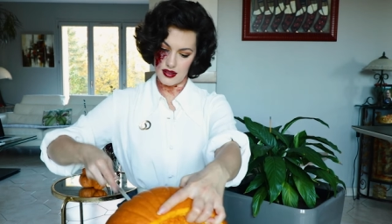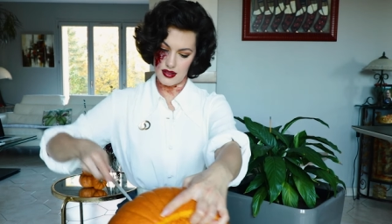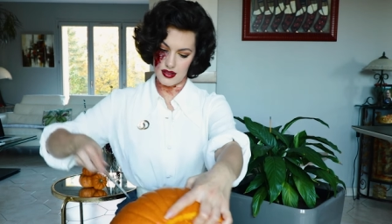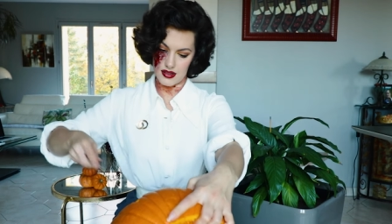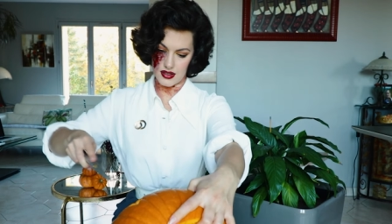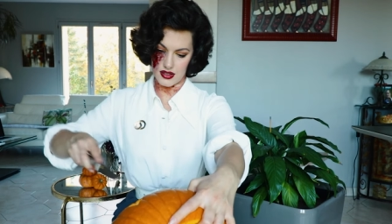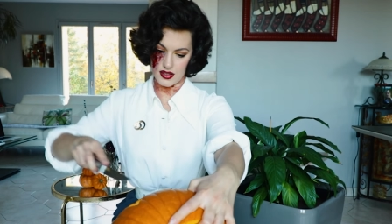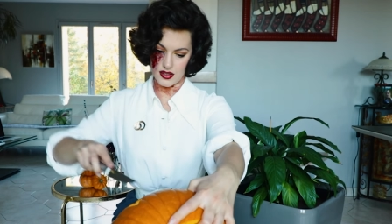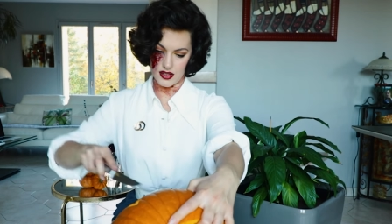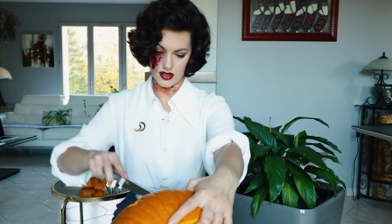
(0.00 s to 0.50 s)

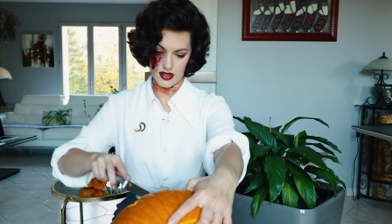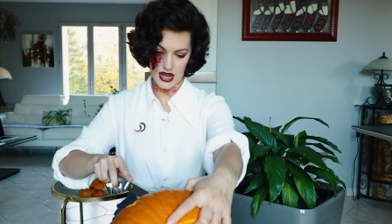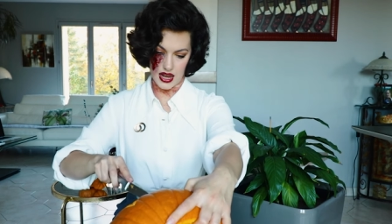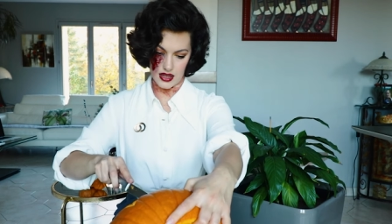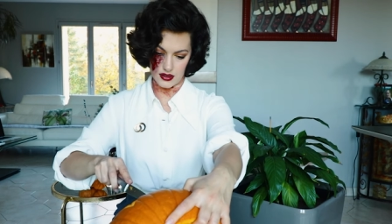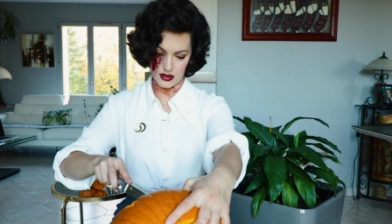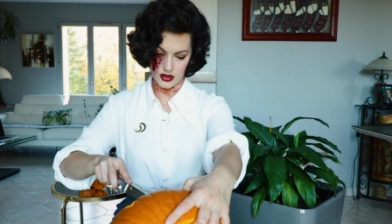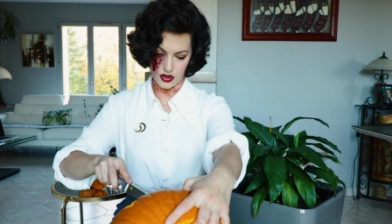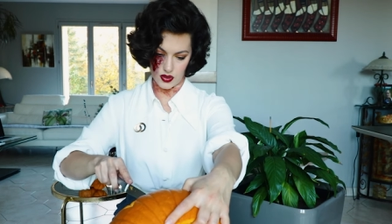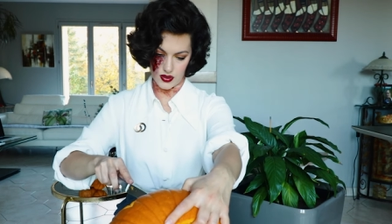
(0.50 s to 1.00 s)
It's just
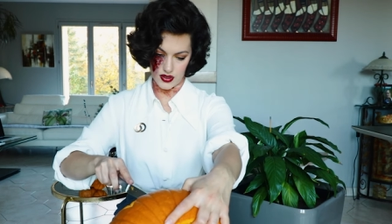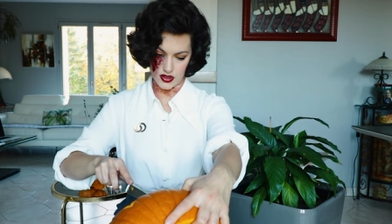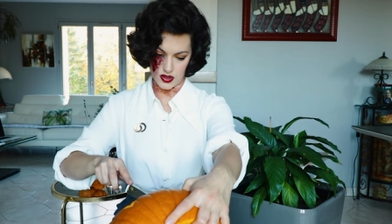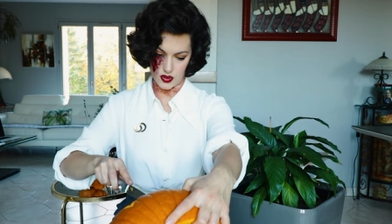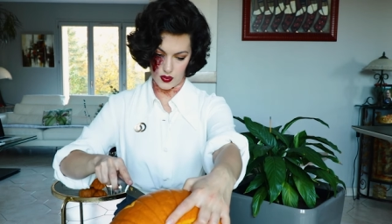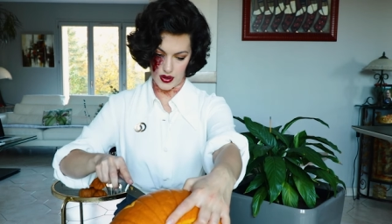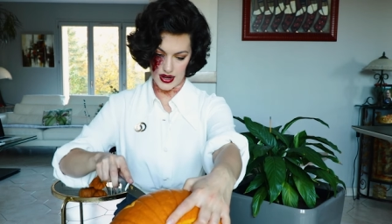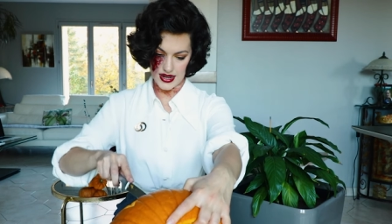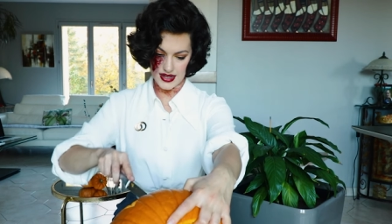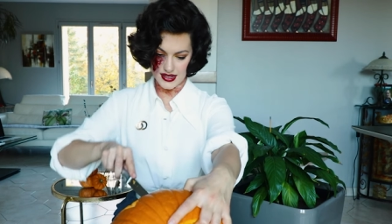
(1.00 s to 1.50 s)
talent going to
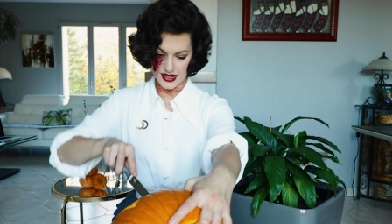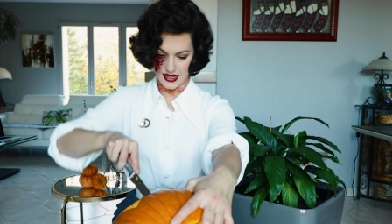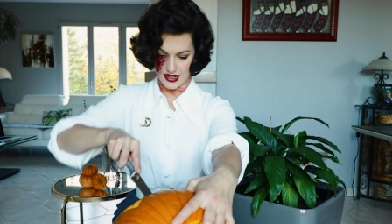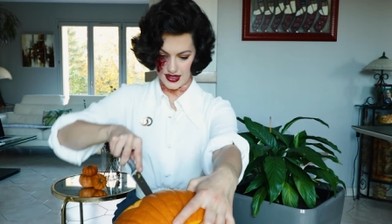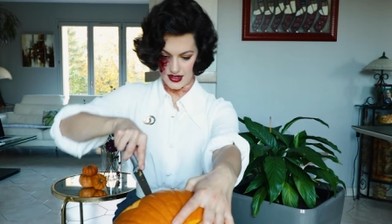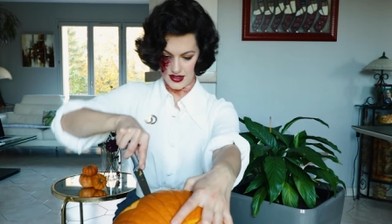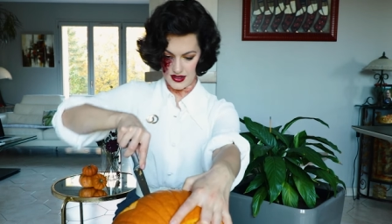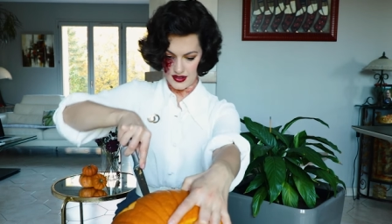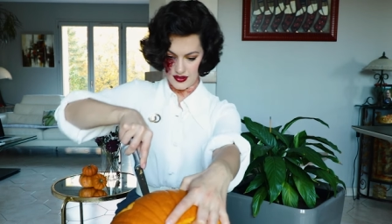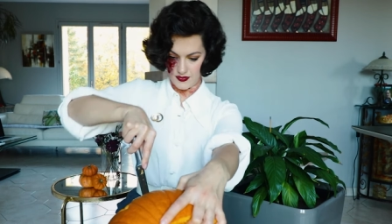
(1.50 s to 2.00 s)
waste
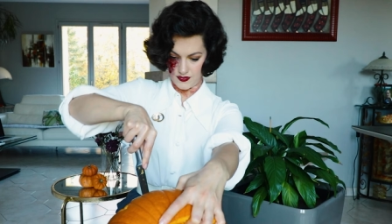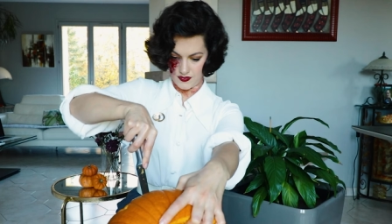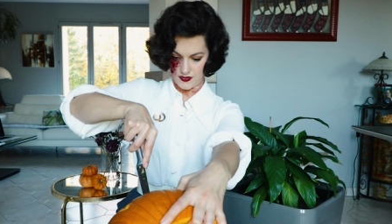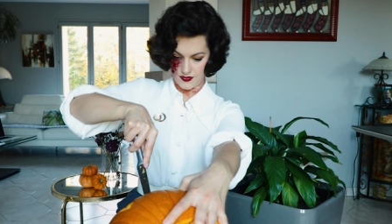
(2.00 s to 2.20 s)
here.